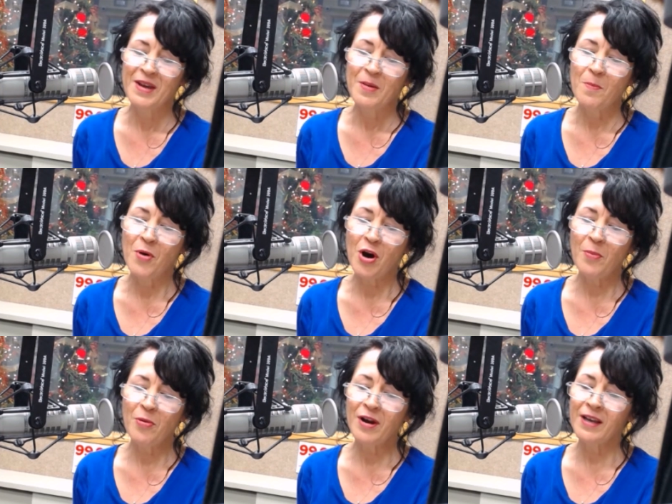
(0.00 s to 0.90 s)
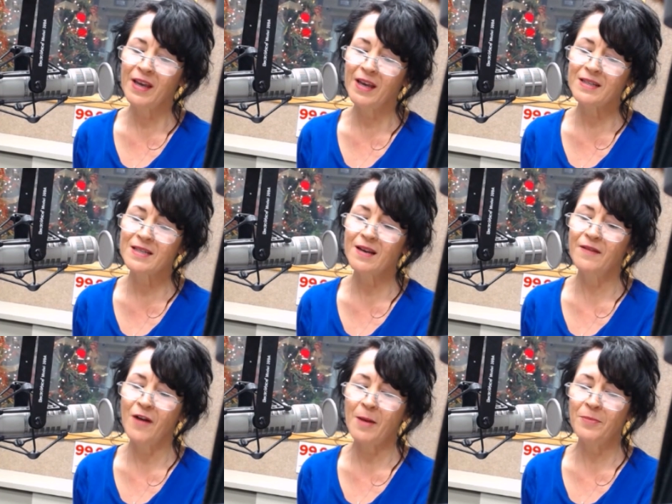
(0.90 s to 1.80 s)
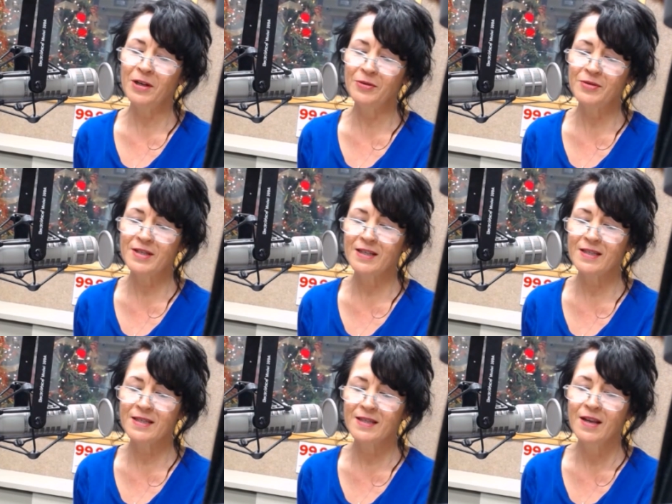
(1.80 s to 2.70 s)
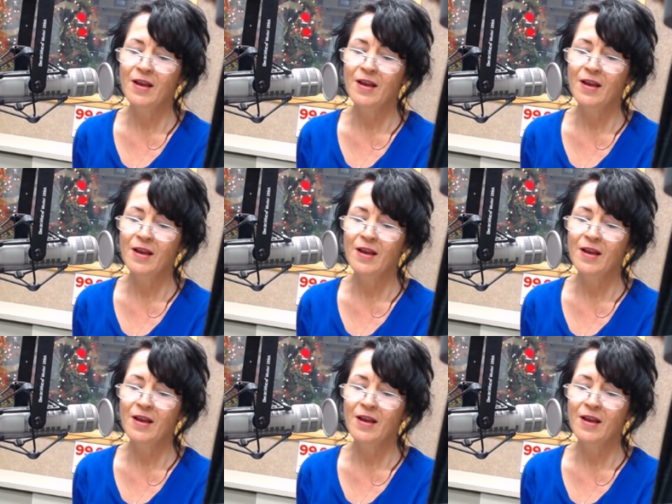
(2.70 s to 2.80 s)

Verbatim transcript: Barbara Hicks of Opelousas.